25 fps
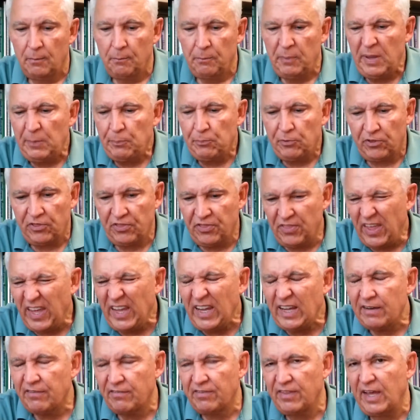People
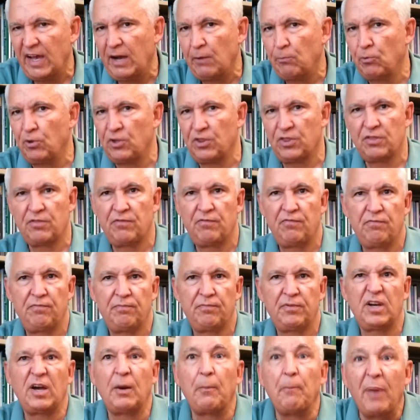think of that with
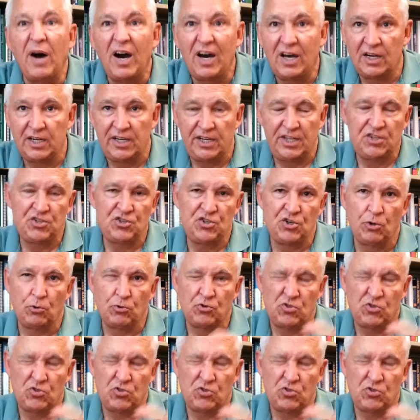commodities,